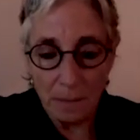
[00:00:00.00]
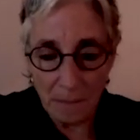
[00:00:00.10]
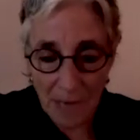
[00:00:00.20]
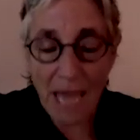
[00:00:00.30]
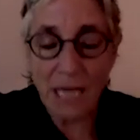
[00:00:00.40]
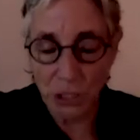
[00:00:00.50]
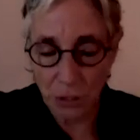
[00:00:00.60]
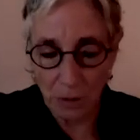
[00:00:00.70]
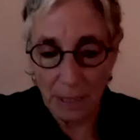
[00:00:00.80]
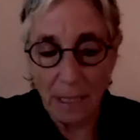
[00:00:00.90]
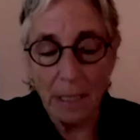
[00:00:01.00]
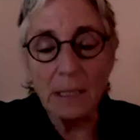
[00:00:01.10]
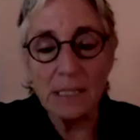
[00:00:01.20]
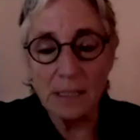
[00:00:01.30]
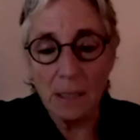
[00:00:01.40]
nationally.
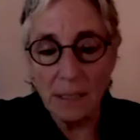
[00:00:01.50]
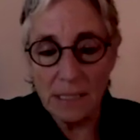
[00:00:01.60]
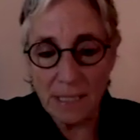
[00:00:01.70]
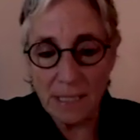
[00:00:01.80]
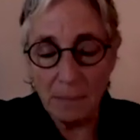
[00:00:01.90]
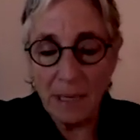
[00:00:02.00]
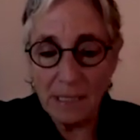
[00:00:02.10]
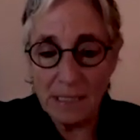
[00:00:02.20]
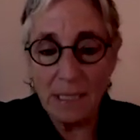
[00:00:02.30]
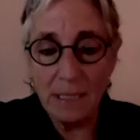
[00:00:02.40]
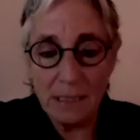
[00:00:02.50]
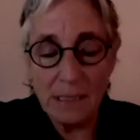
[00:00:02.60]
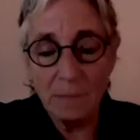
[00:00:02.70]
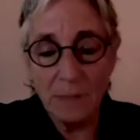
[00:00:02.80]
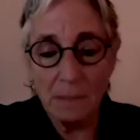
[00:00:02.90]
It's state by state and
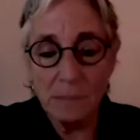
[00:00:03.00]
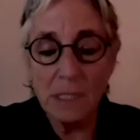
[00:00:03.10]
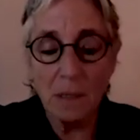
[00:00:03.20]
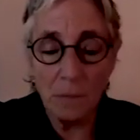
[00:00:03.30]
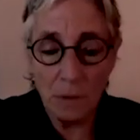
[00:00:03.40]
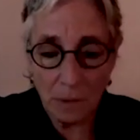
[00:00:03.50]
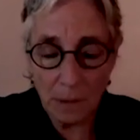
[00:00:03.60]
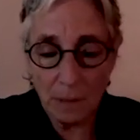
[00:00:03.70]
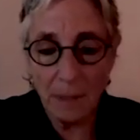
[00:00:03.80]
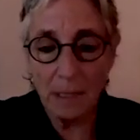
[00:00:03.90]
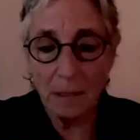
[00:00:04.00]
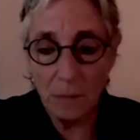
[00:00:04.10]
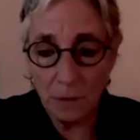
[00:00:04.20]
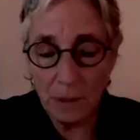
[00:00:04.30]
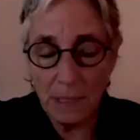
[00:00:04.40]
sometimes community by
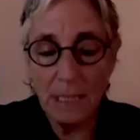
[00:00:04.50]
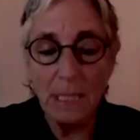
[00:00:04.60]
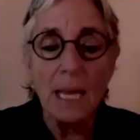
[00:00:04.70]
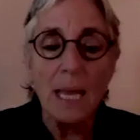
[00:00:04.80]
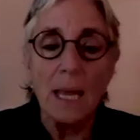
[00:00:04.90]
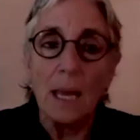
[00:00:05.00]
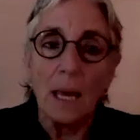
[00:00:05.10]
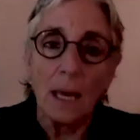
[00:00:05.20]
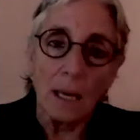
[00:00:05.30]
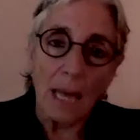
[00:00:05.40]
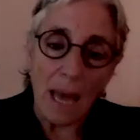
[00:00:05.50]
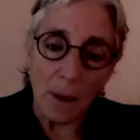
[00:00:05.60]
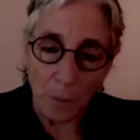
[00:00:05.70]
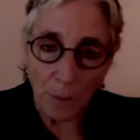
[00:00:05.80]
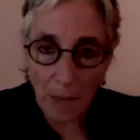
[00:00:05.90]
community,
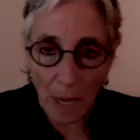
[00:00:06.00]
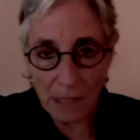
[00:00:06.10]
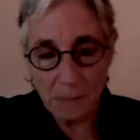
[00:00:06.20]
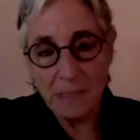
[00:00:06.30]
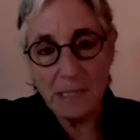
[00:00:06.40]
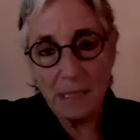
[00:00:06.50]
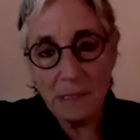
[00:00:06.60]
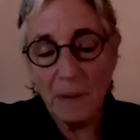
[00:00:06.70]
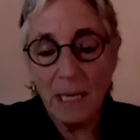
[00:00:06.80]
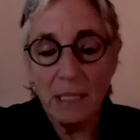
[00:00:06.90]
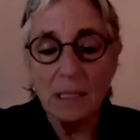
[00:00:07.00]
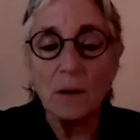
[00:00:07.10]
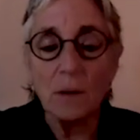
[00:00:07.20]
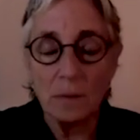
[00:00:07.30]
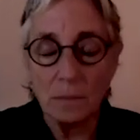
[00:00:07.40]
how hospice gets paid and
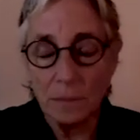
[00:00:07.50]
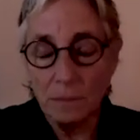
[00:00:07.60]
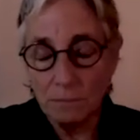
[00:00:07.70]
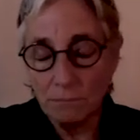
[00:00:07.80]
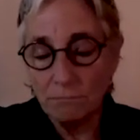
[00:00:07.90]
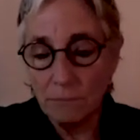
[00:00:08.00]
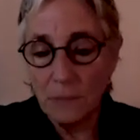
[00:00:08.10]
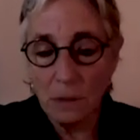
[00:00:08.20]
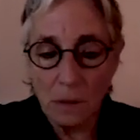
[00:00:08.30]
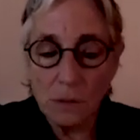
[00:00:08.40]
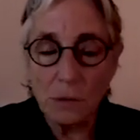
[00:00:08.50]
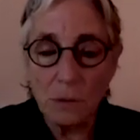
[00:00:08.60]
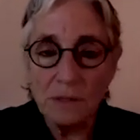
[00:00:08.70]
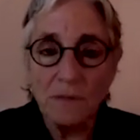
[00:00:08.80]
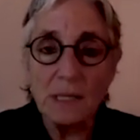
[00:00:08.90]
all those
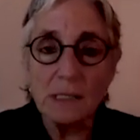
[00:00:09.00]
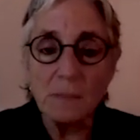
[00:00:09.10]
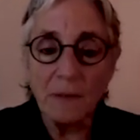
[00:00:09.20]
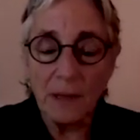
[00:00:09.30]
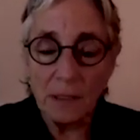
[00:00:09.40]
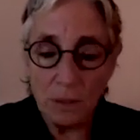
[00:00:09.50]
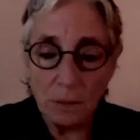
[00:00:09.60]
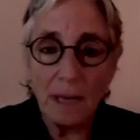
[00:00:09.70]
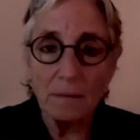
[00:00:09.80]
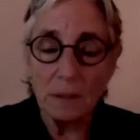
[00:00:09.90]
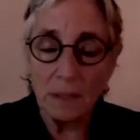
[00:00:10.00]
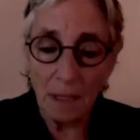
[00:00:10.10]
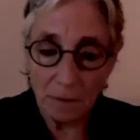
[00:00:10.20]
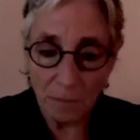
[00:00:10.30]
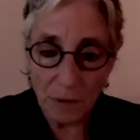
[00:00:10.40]
sorts of things. But they do have a
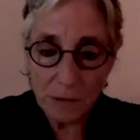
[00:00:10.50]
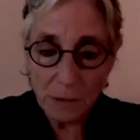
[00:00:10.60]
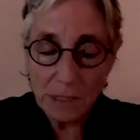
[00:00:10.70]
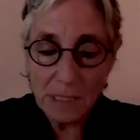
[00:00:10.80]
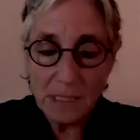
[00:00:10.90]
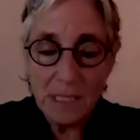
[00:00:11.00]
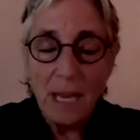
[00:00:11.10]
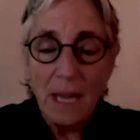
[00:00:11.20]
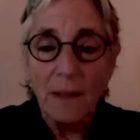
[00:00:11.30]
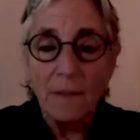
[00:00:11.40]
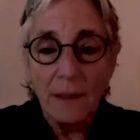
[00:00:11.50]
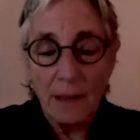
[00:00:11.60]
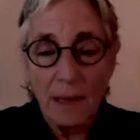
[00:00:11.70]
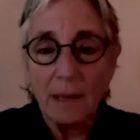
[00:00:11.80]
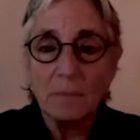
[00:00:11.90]
lot of resources and they
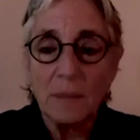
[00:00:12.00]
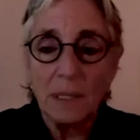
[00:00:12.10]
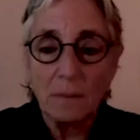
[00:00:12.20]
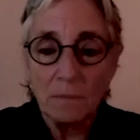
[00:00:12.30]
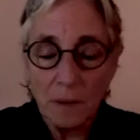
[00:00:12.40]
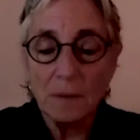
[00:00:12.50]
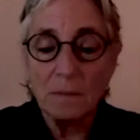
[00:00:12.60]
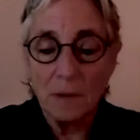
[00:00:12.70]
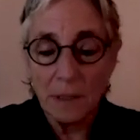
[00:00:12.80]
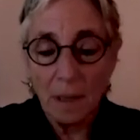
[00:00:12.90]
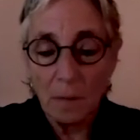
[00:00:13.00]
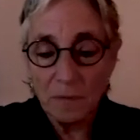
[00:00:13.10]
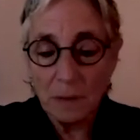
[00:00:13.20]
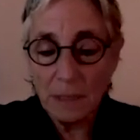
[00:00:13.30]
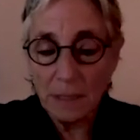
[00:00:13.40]
can be very, very
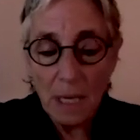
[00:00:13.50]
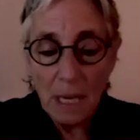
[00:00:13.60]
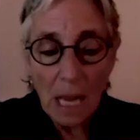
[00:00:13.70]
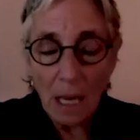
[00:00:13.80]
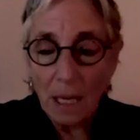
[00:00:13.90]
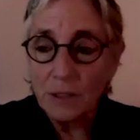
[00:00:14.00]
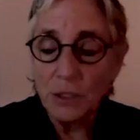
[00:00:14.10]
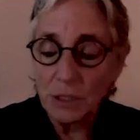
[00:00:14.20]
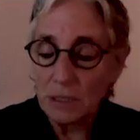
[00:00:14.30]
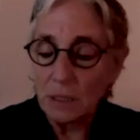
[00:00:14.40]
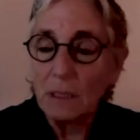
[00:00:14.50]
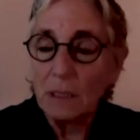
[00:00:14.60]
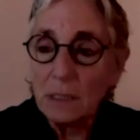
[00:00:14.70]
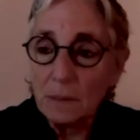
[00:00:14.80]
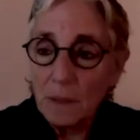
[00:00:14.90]
helpful. And just
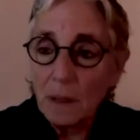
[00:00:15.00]
as a